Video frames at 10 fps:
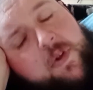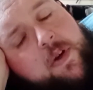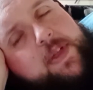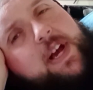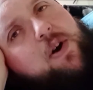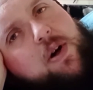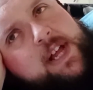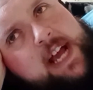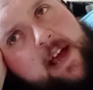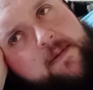They're
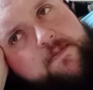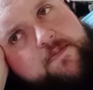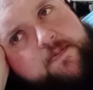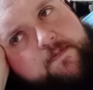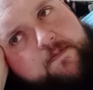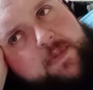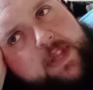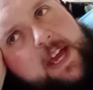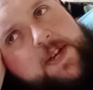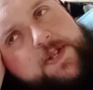calling it
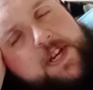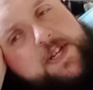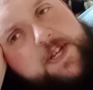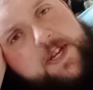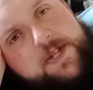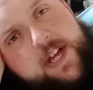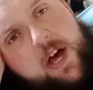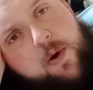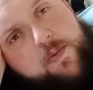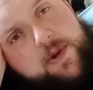DCC
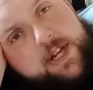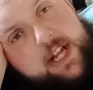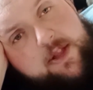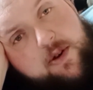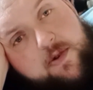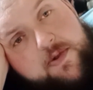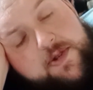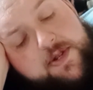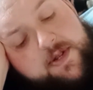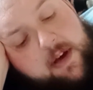Sound
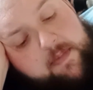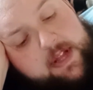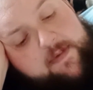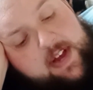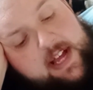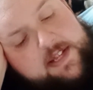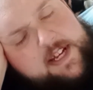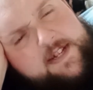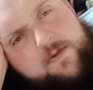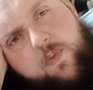Deluxe. I believe you get
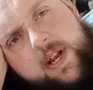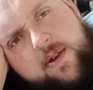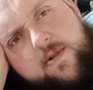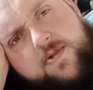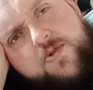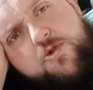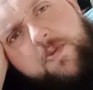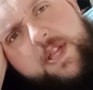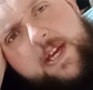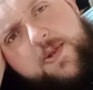tinted windows on
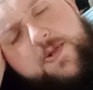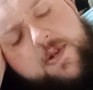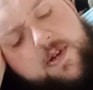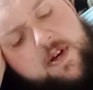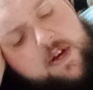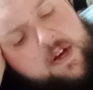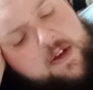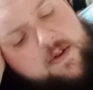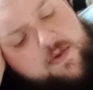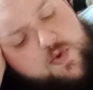some of these
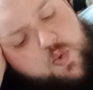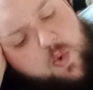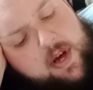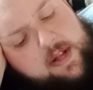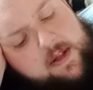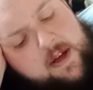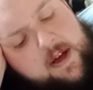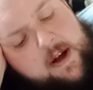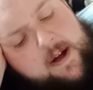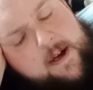as well.
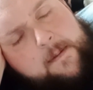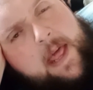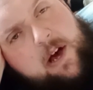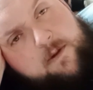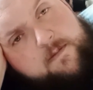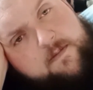Now,